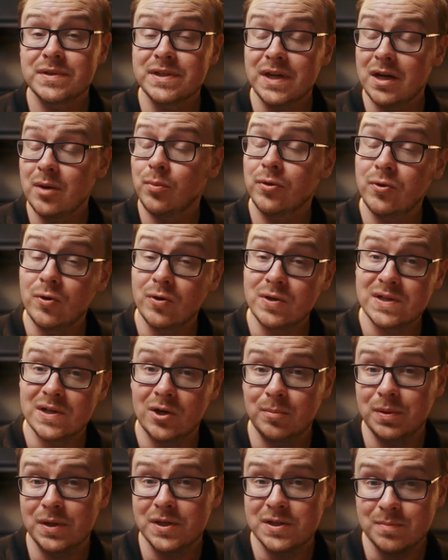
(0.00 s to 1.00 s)
Sign up with
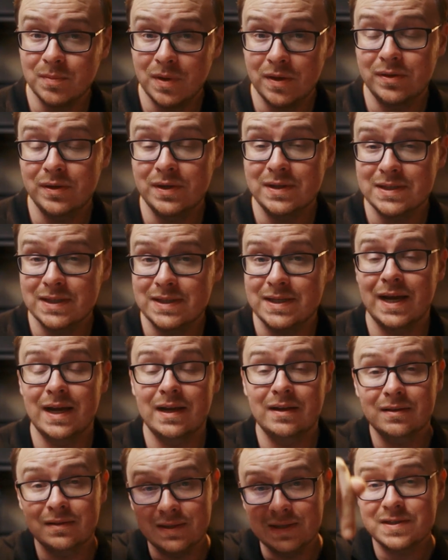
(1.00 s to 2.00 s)
Coursera Plus monthly today.
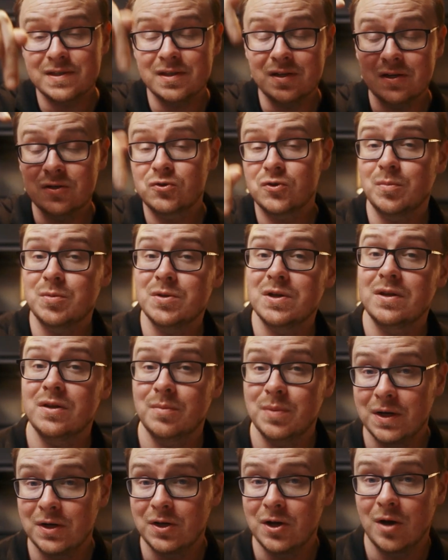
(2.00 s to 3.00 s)
Links in the description and the
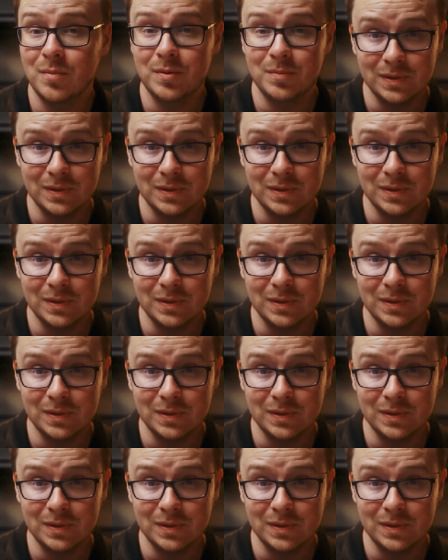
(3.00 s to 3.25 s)
pinned comment